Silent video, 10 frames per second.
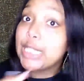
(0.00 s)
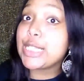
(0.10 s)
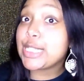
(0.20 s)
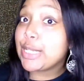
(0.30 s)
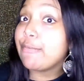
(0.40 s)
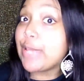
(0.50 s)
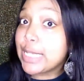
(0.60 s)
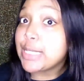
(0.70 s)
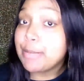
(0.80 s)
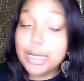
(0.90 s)
this is an
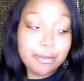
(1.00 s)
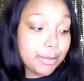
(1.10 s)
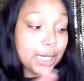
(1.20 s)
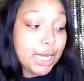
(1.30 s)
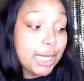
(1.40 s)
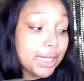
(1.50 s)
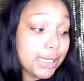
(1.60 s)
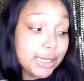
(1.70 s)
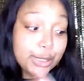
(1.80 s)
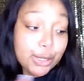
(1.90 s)
investment
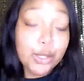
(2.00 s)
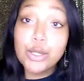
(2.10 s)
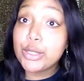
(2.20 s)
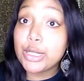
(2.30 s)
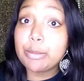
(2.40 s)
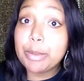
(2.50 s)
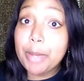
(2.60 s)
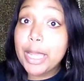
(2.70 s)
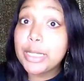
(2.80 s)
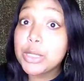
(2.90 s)
because your girl's going
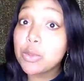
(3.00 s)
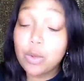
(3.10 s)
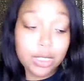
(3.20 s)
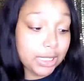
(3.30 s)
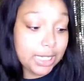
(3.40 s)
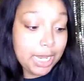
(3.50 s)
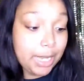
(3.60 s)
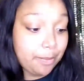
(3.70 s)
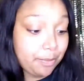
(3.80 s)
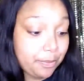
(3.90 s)
to be buying this all the
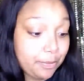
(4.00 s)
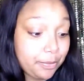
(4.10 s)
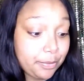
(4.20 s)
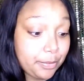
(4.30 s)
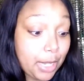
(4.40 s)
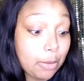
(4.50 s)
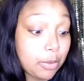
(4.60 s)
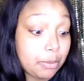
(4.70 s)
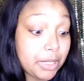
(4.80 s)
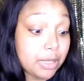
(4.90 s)
time.
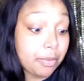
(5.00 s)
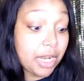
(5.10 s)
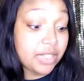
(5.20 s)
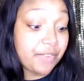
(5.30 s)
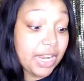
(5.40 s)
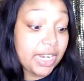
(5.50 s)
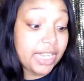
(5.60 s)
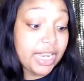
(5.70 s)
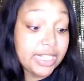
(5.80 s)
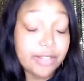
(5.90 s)
I wouldn't be surprised if I
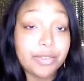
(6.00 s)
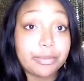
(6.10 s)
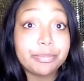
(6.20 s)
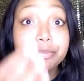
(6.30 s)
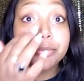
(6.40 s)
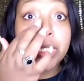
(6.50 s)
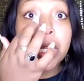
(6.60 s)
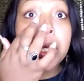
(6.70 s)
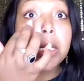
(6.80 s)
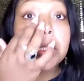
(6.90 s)
got a case of them.
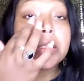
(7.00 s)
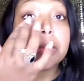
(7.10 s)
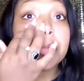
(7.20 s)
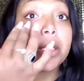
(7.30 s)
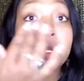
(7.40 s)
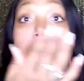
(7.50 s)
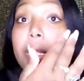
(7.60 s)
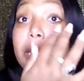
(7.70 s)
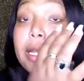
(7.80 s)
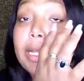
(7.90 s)
So I'm going to
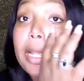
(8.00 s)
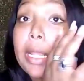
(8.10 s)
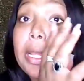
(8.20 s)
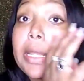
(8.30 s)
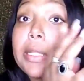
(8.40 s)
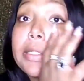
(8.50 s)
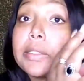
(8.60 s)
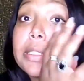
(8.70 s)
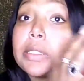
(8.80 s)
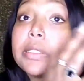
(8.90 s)
go ahead
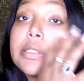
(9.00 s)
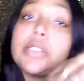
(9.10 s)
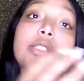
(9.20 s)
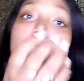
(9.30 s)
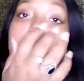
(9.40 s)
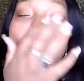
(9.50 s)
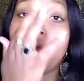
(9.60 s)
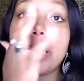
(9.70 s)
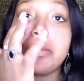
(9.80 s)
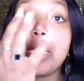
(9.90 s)
and
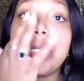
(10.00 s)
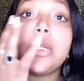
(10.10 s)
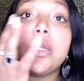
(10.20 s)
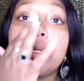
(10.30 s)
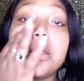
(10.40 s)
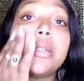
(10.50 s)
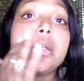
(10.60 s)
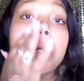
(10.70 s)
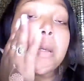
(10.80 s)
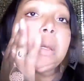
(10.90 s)
start priming
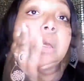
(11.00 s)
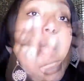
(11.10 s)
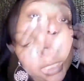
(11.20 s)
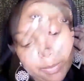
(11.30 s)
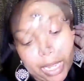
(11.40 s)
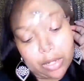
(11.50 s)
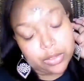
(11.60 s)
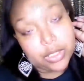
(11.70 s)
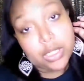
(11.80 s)
this amount.